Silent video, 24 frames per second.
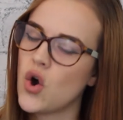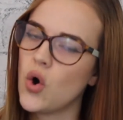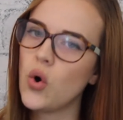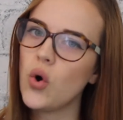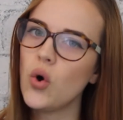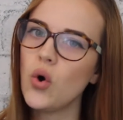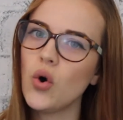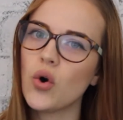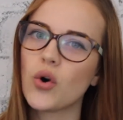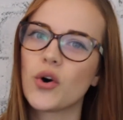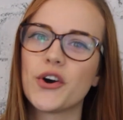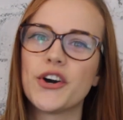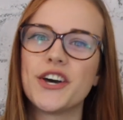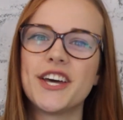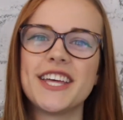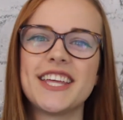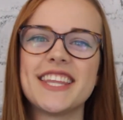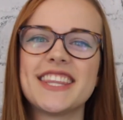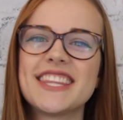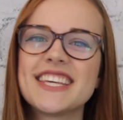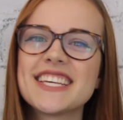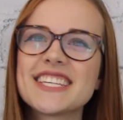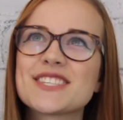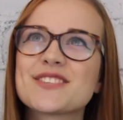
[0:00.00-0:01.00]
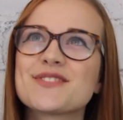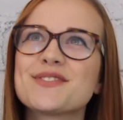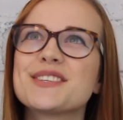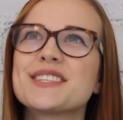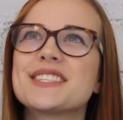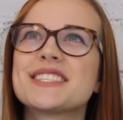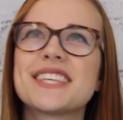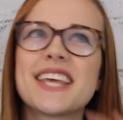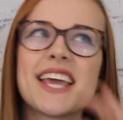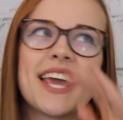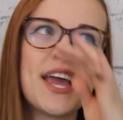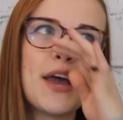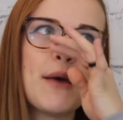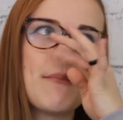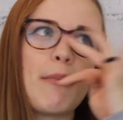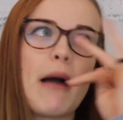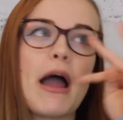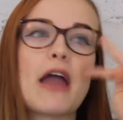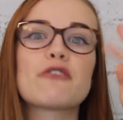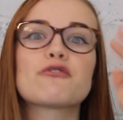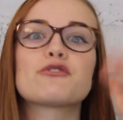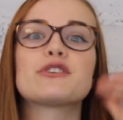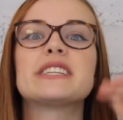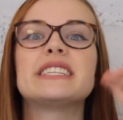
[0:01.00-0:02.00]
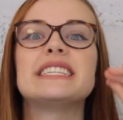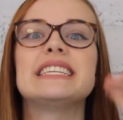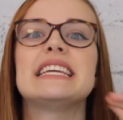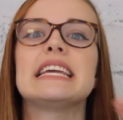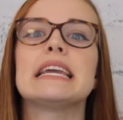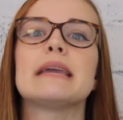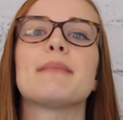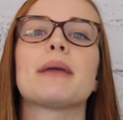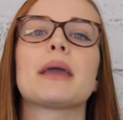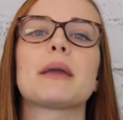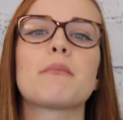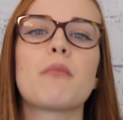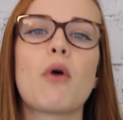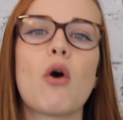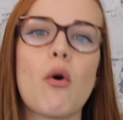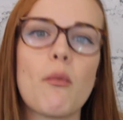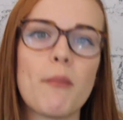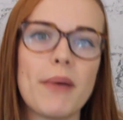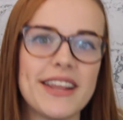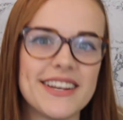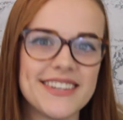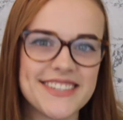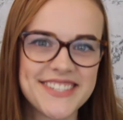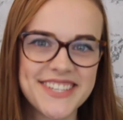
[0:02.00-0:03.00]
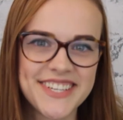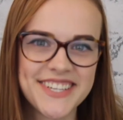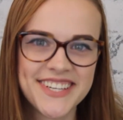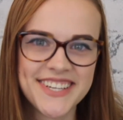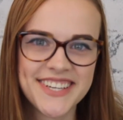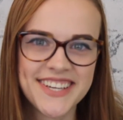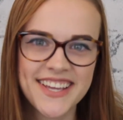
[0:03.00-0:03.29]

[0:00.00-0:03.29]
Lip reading: Whew, this was my redeeming moment.